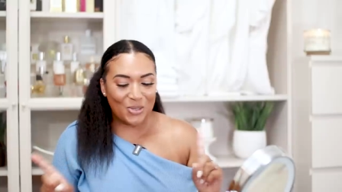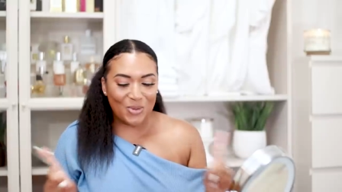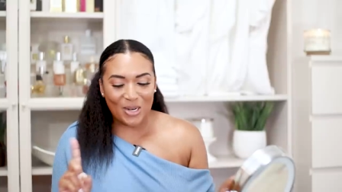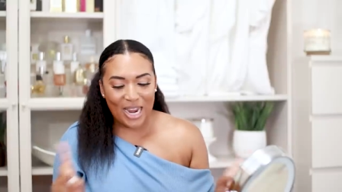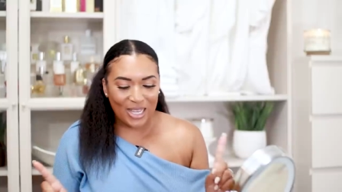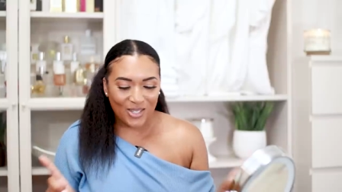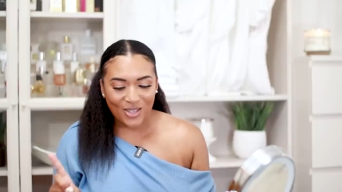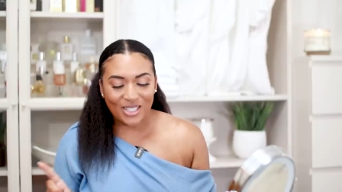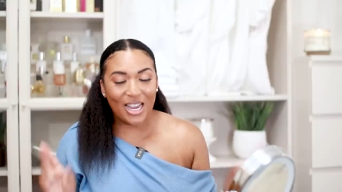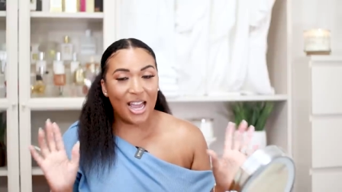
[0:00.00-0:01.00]
you wear hats
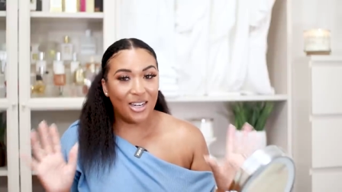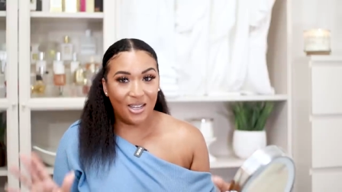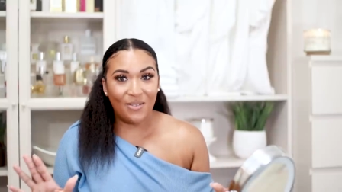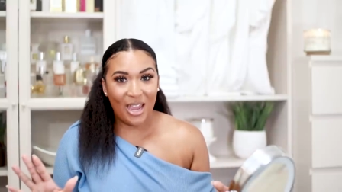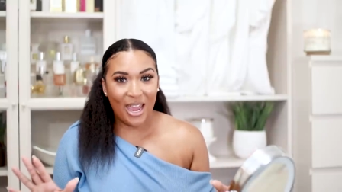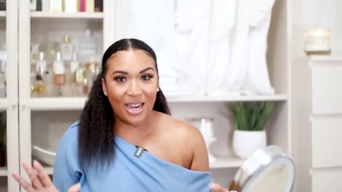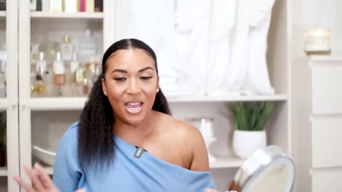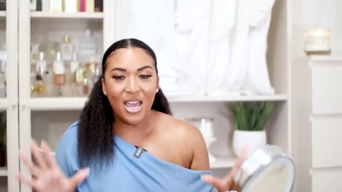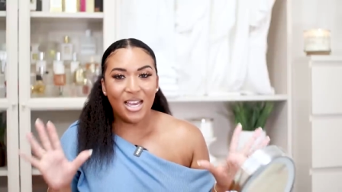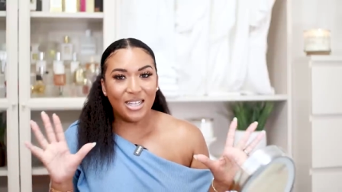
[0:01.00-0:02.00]
all the time. I love a hat,
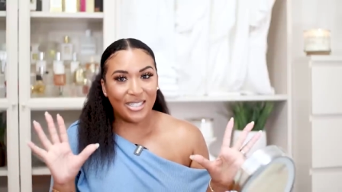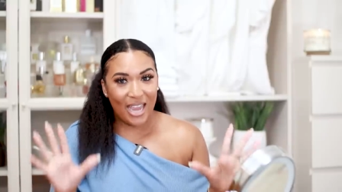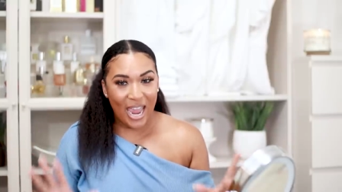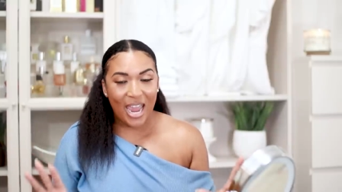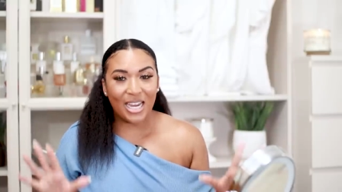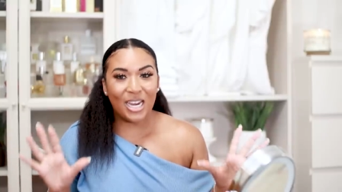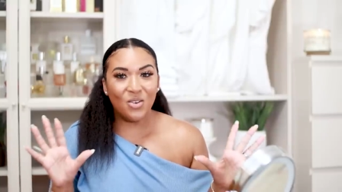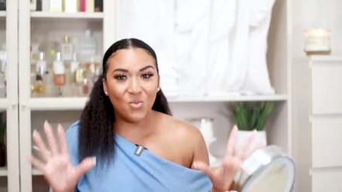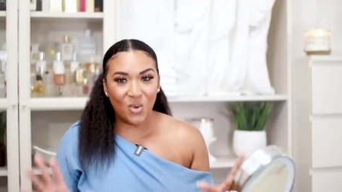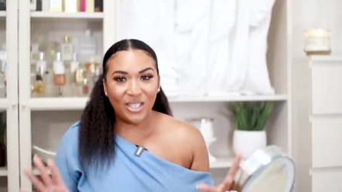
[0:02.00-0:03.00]
because a hat
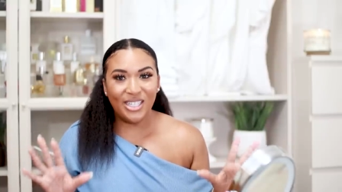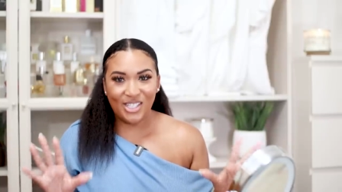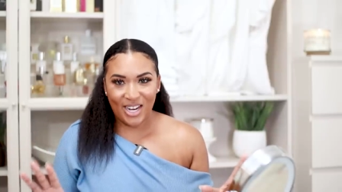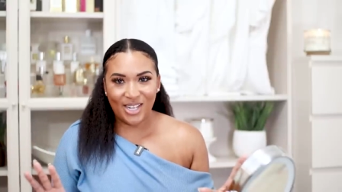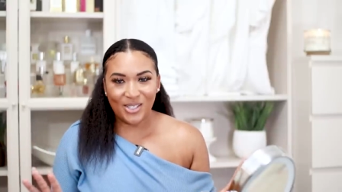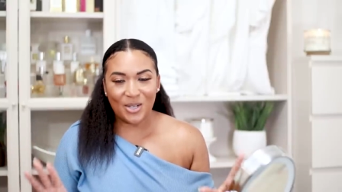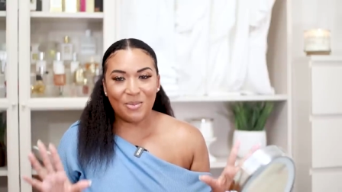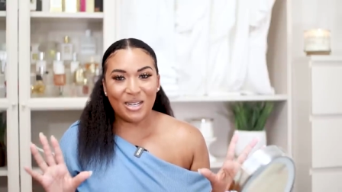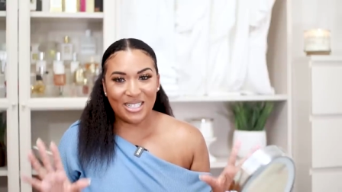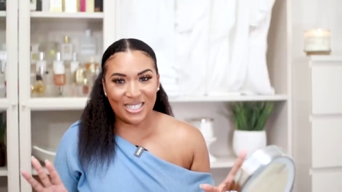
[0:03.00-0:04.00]
can really change
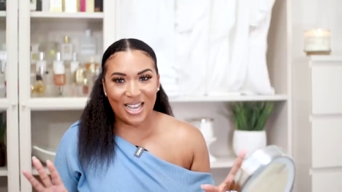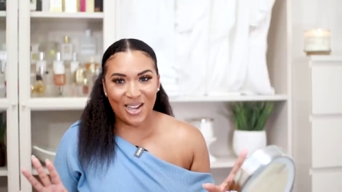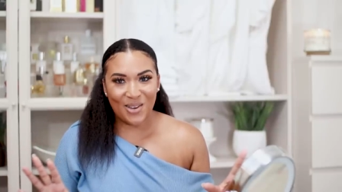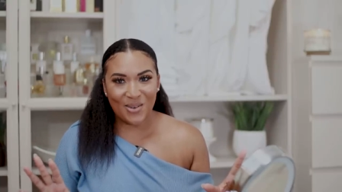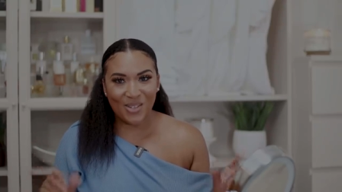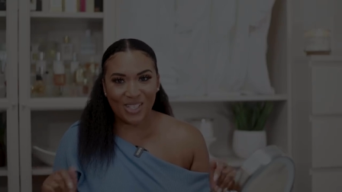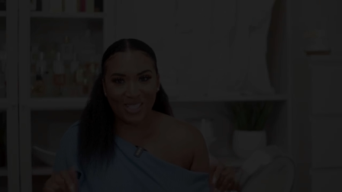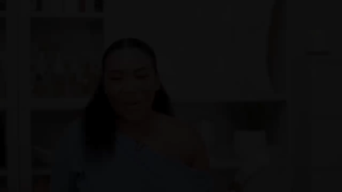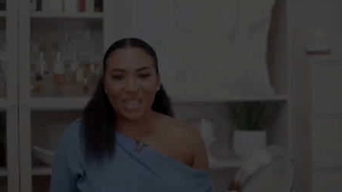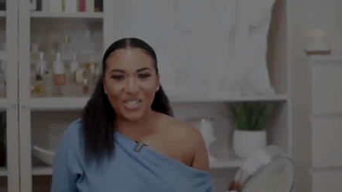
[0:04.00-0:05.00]
up a style.
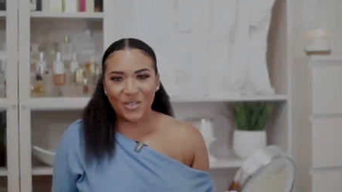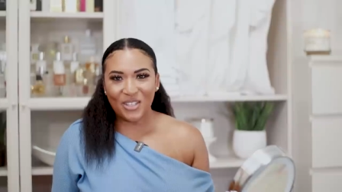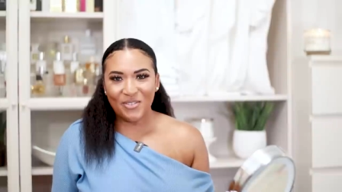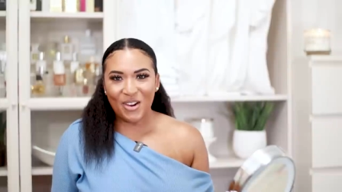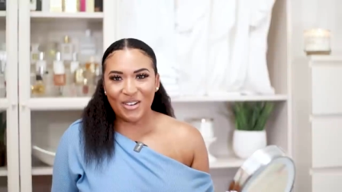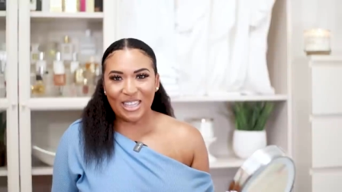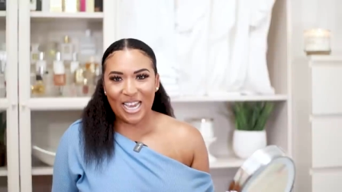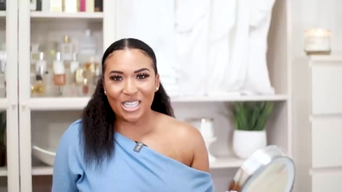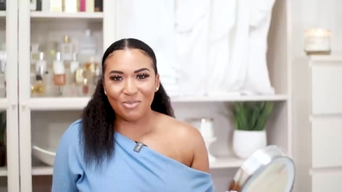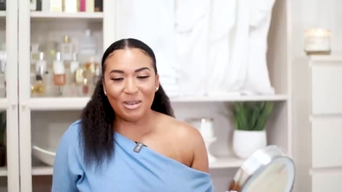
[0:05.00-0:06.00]
Okay, so for the very
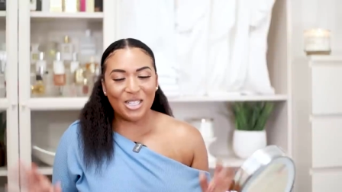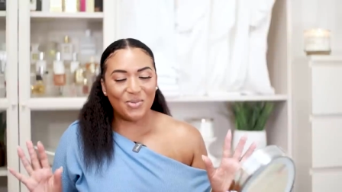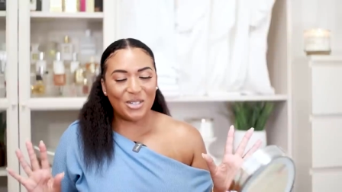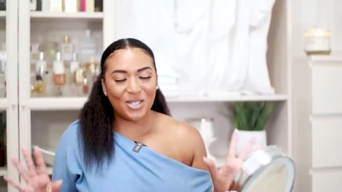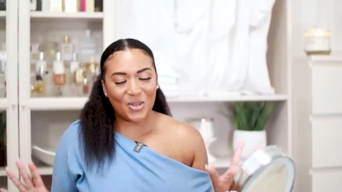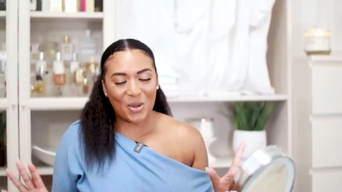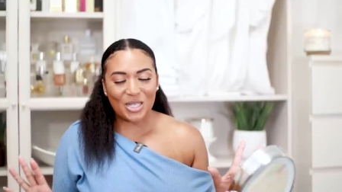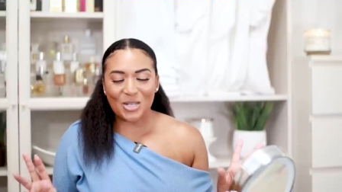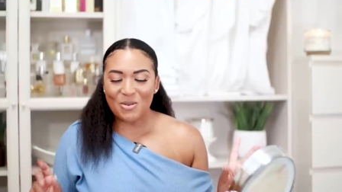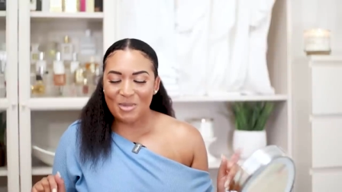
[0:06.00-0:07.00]
last piece, which is
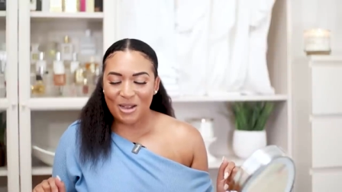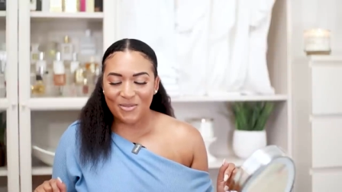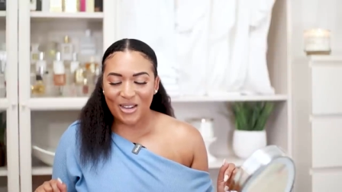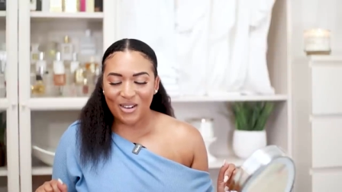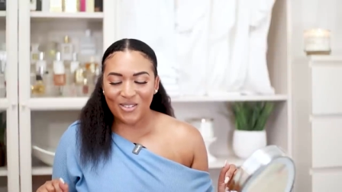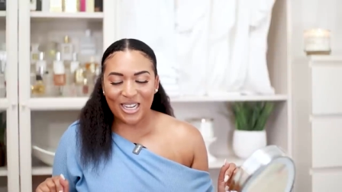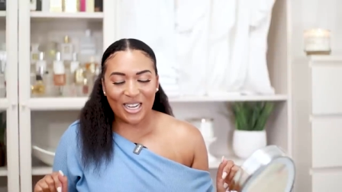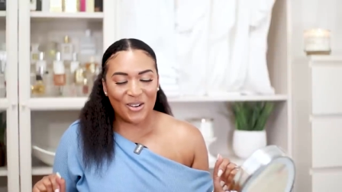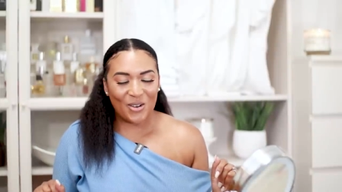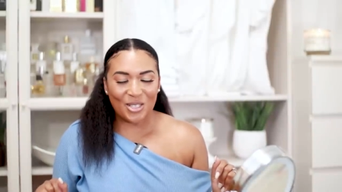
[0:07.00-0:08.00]
also my favorite
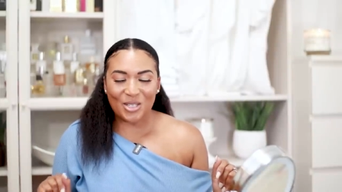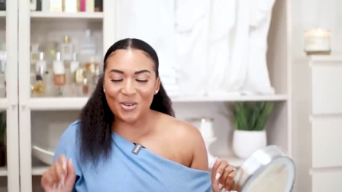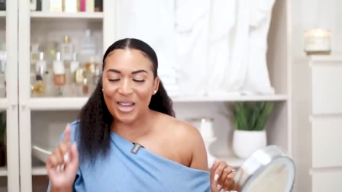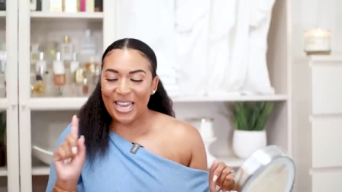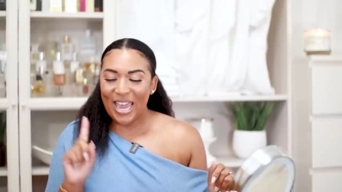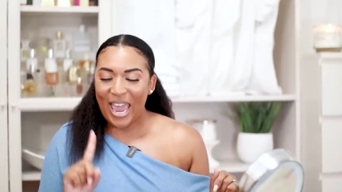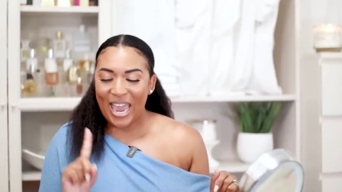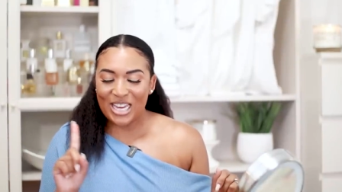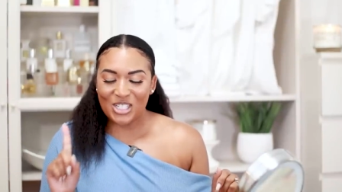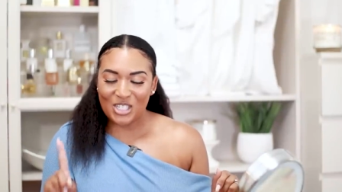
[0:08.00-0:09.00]
and also a
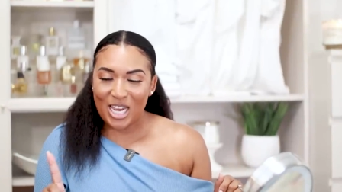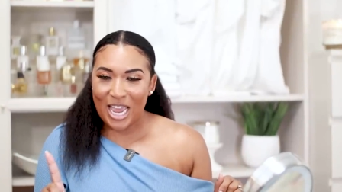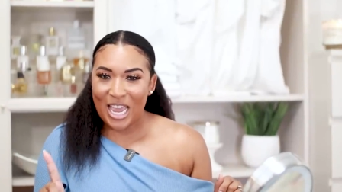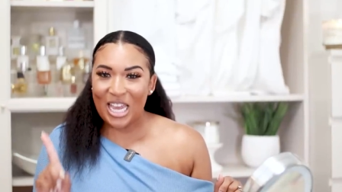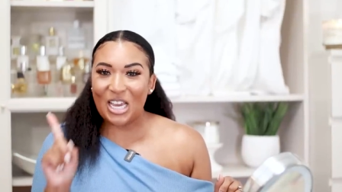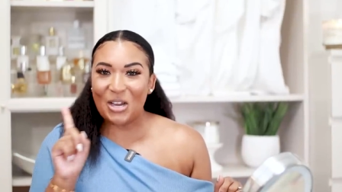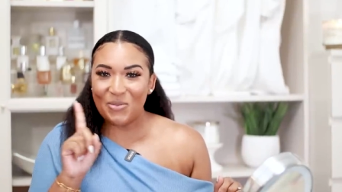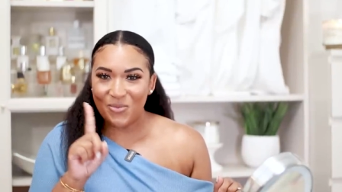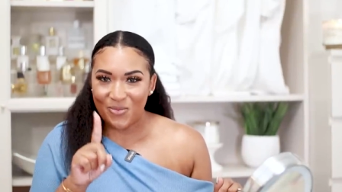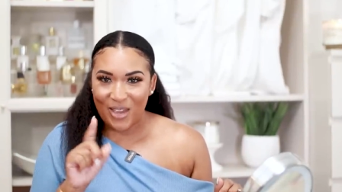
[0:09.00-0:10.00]
hashtag
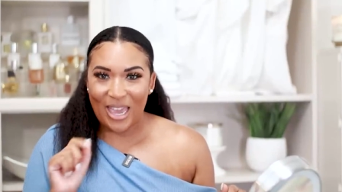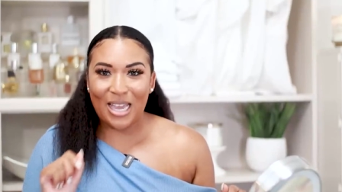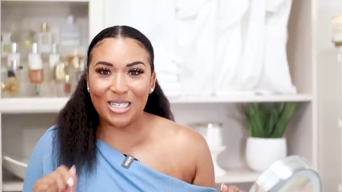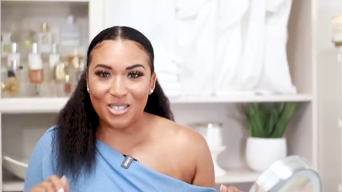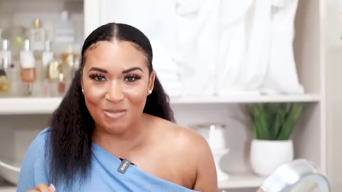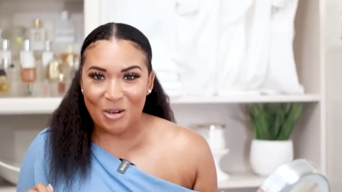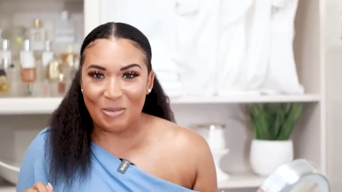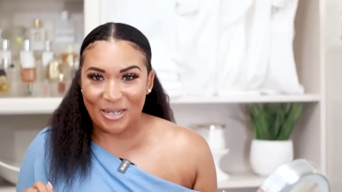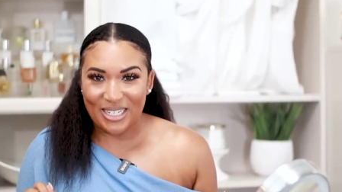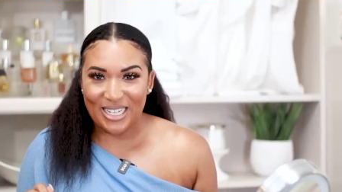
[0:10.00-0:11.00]
fast moment,